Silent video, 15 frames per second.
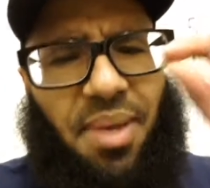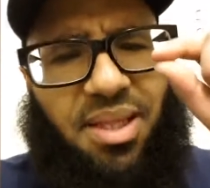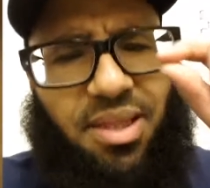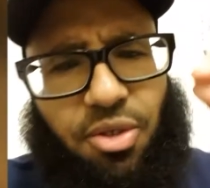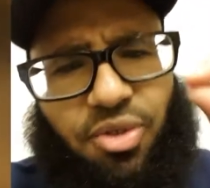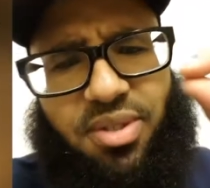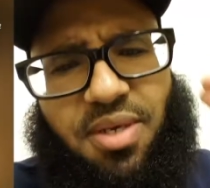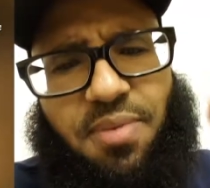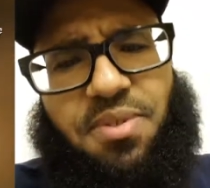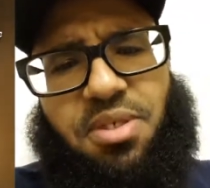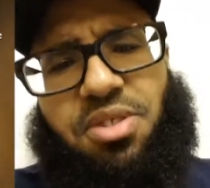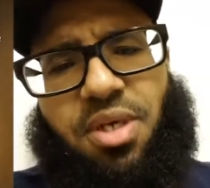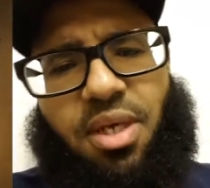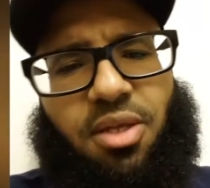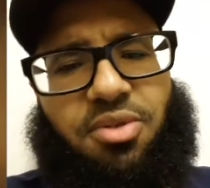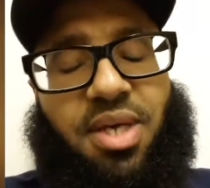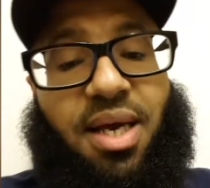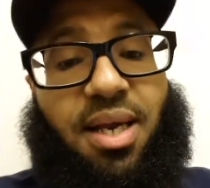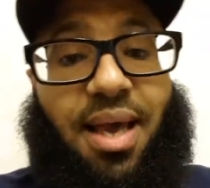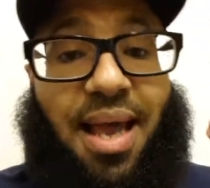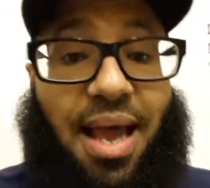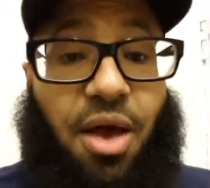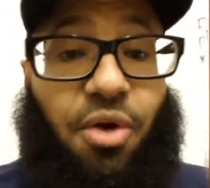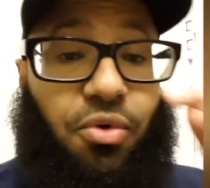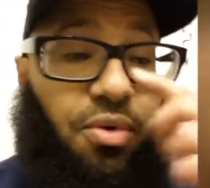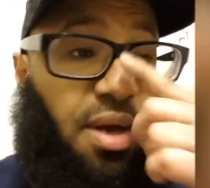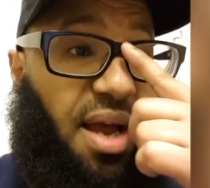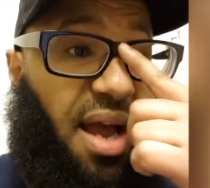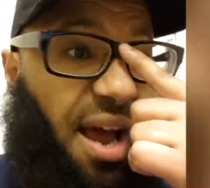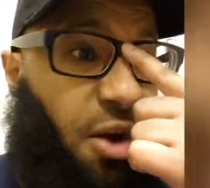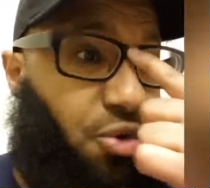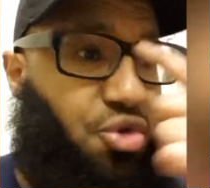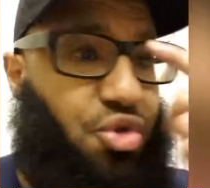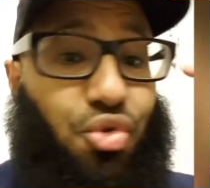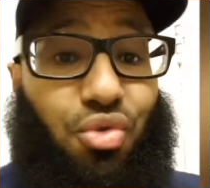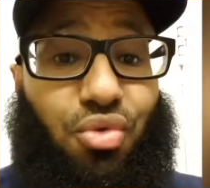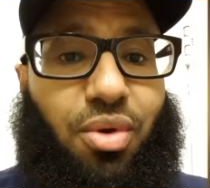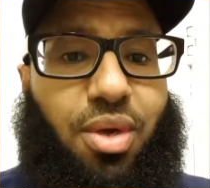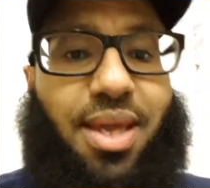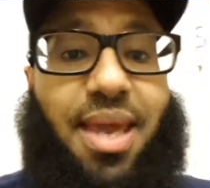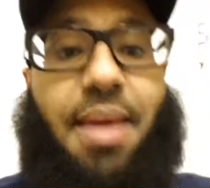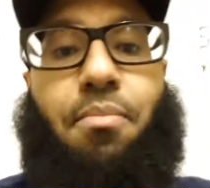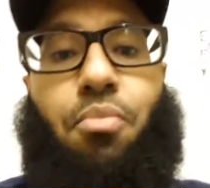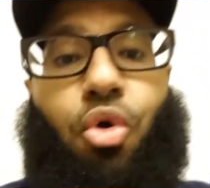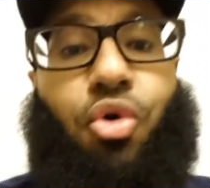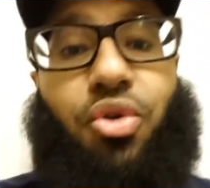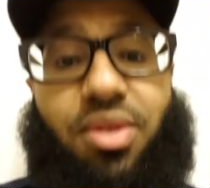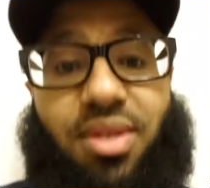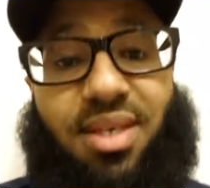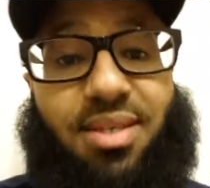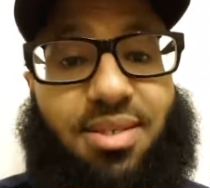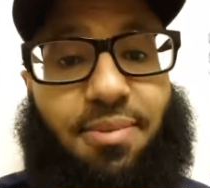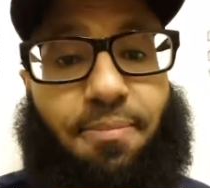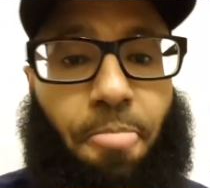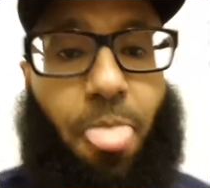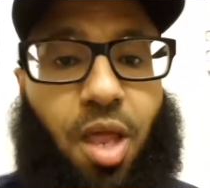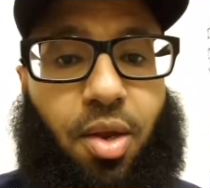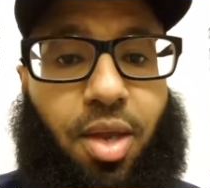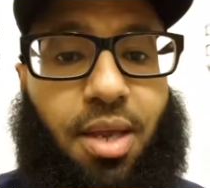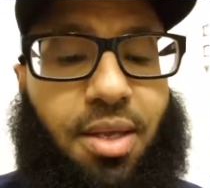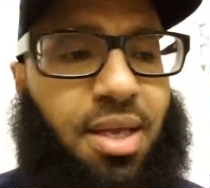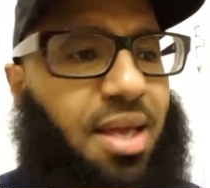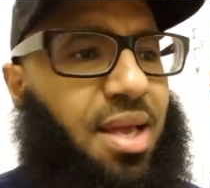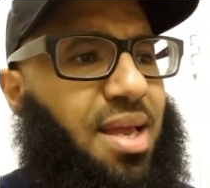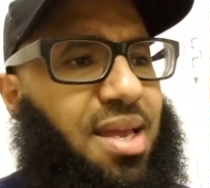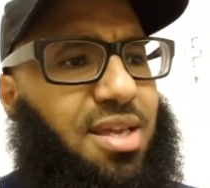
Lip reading: But little tips, inshallah ta'ala, how to get more good deeds, okay?